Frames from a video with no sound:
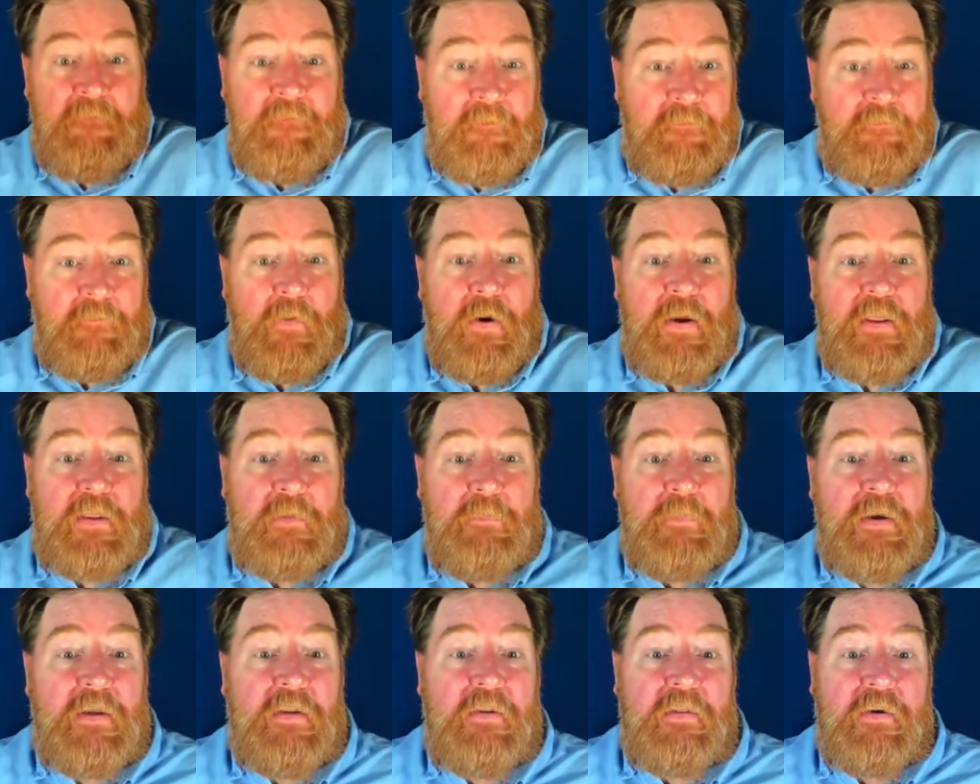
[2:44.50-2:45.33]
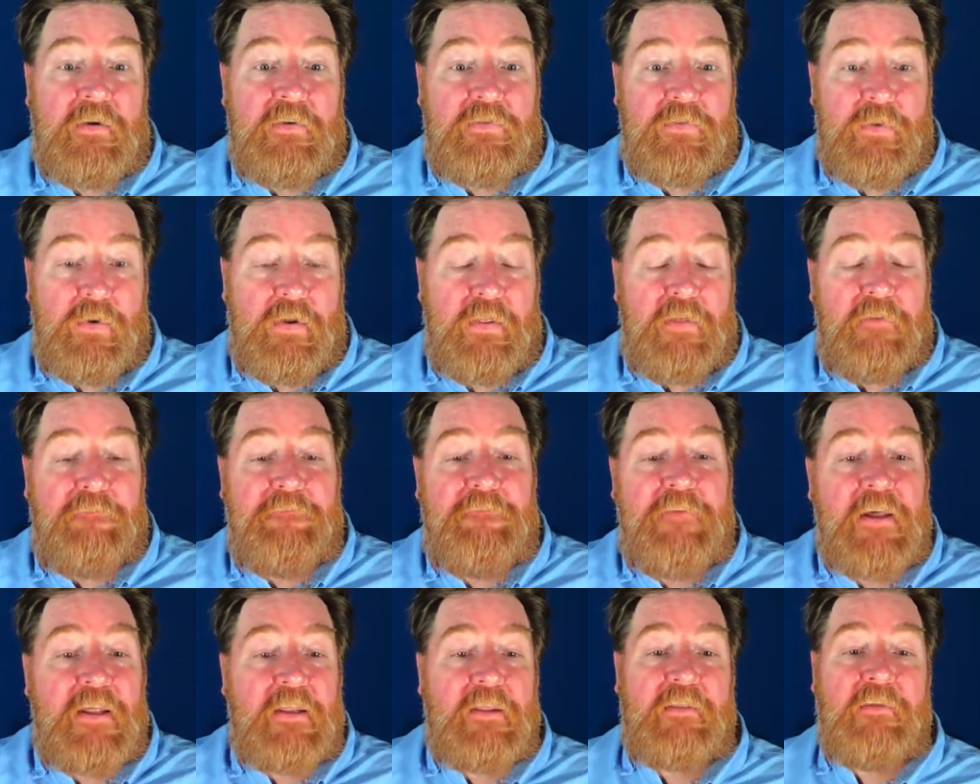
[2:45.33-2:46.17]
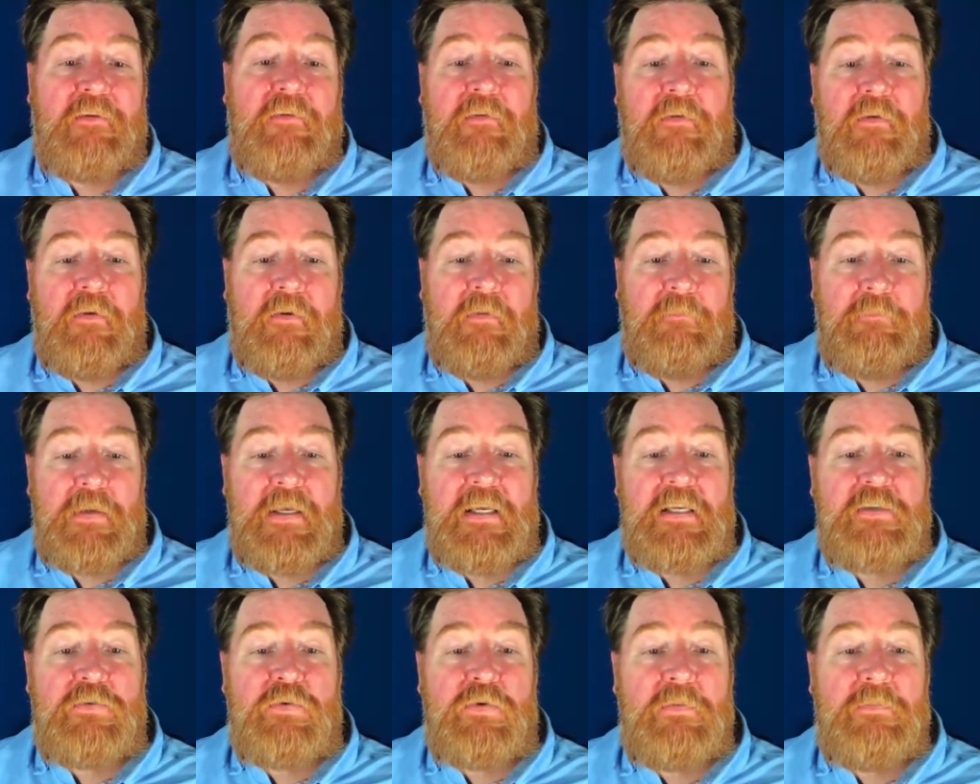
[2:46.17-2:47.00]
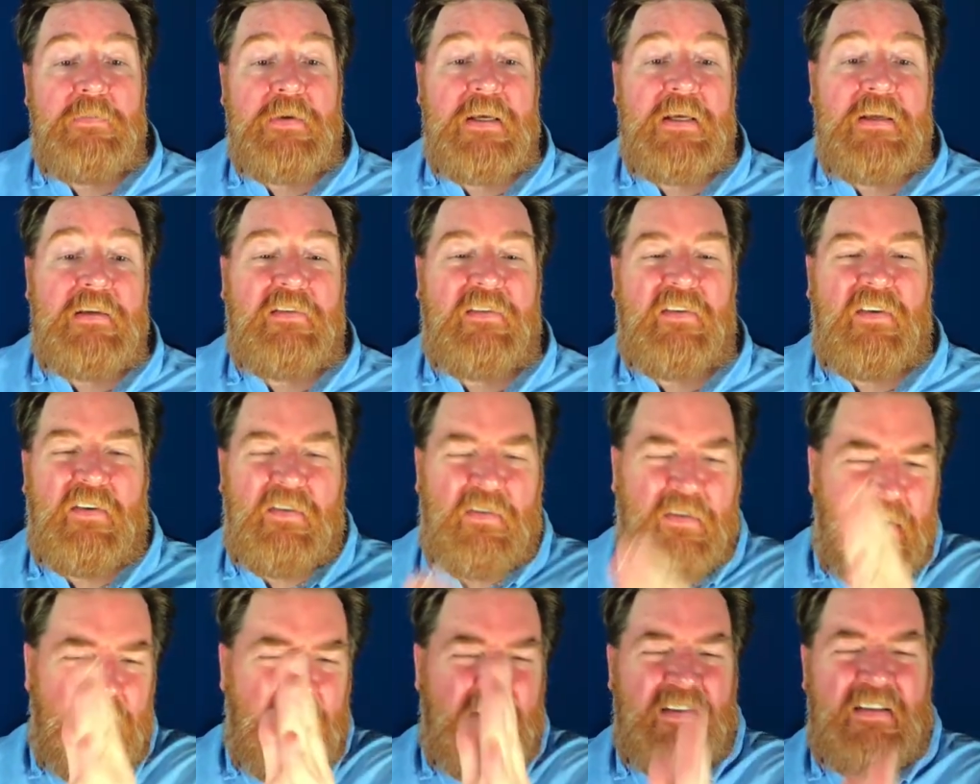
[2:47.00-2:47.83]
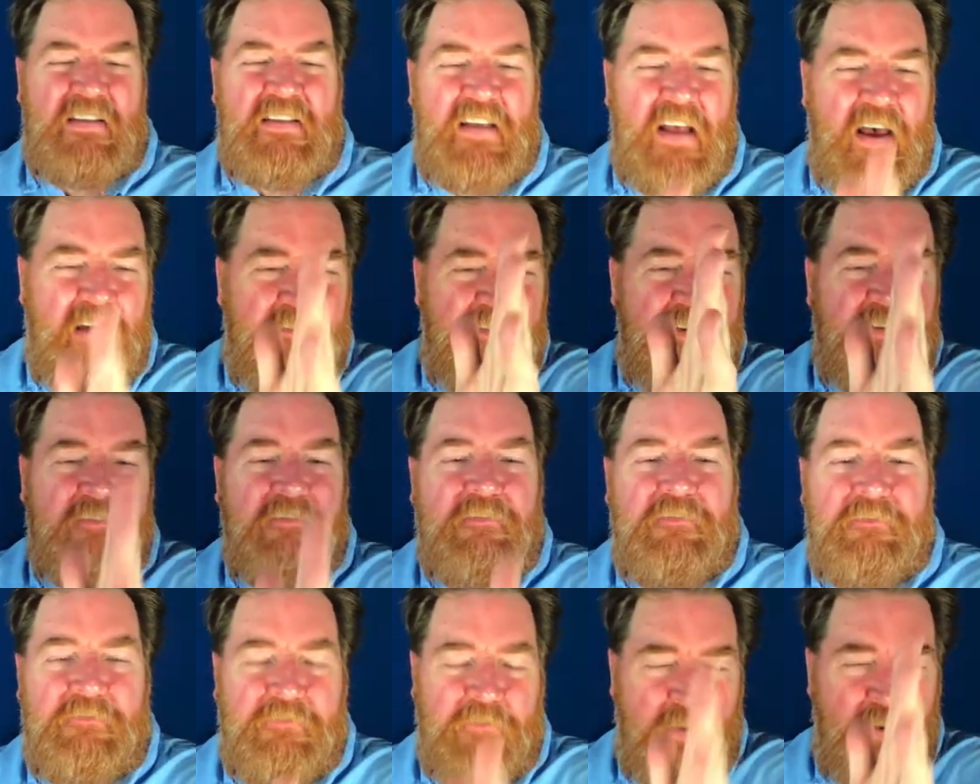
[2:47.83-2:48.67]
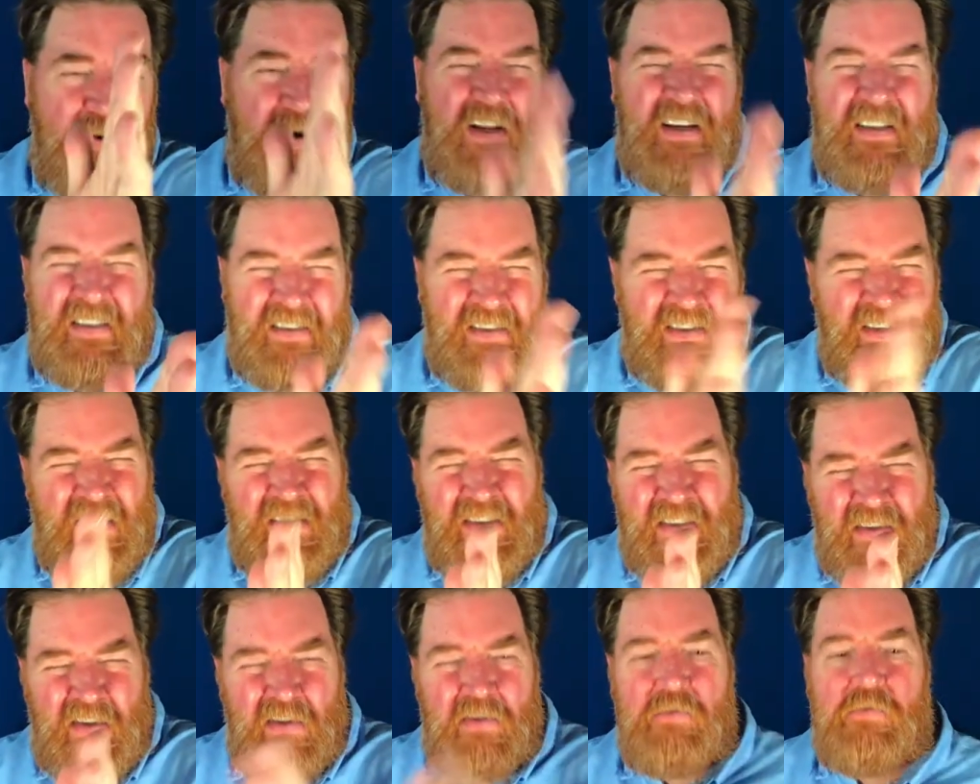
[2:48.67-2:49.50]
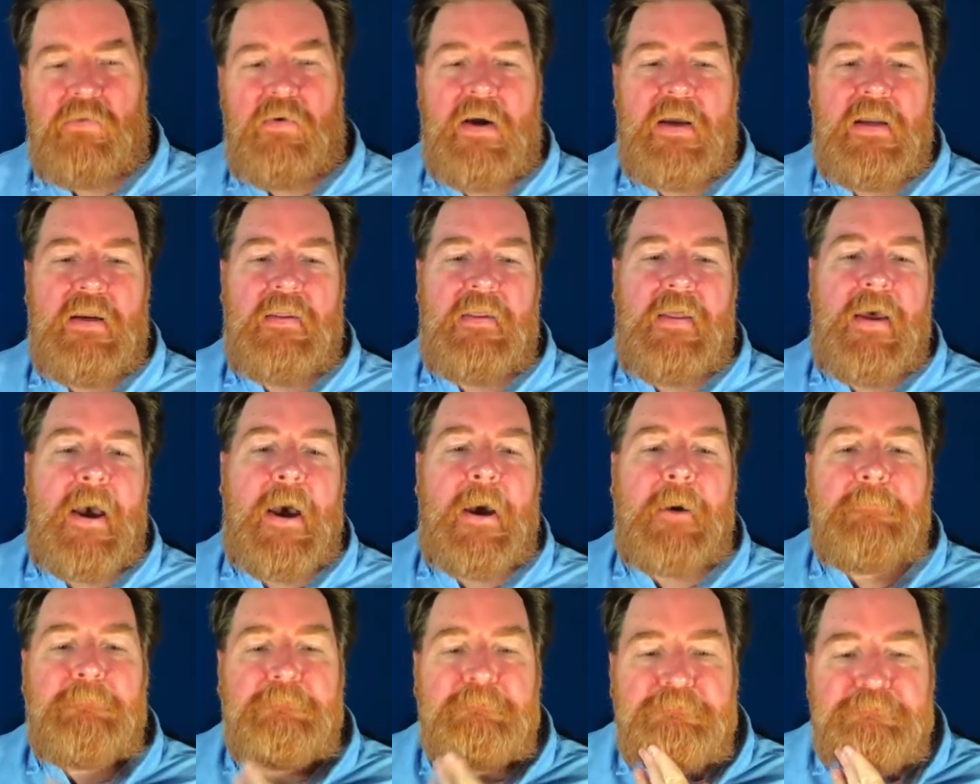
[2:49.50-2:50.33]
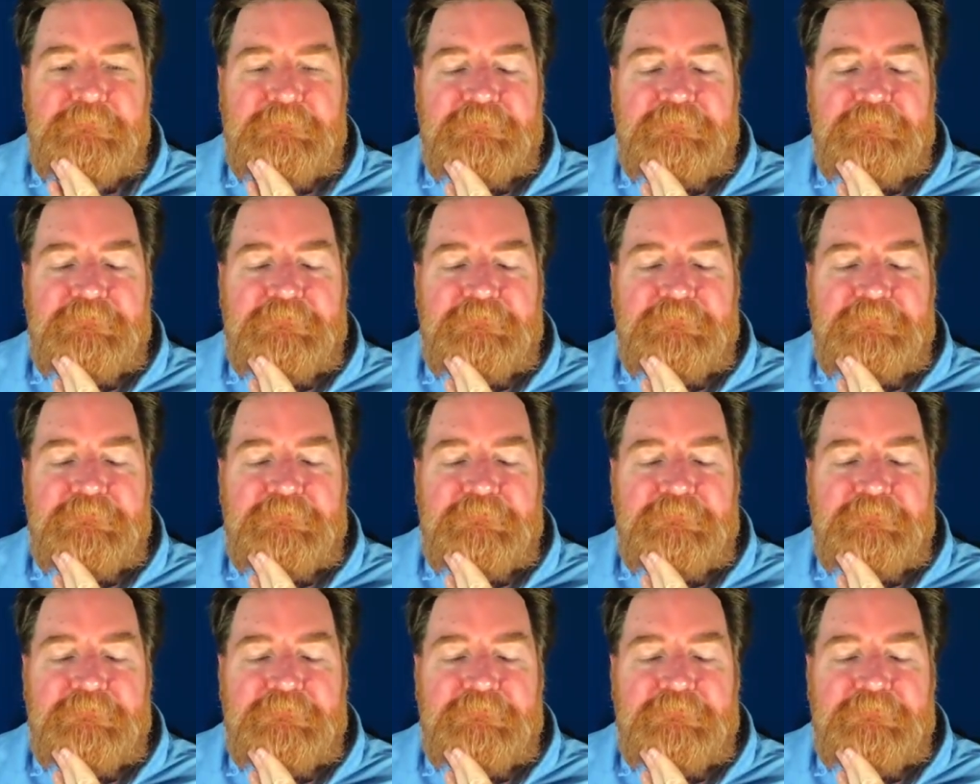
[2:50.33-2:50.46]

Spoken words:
Right in the middle, there's where the 5th piece would be. So 7/40 just to the right of that.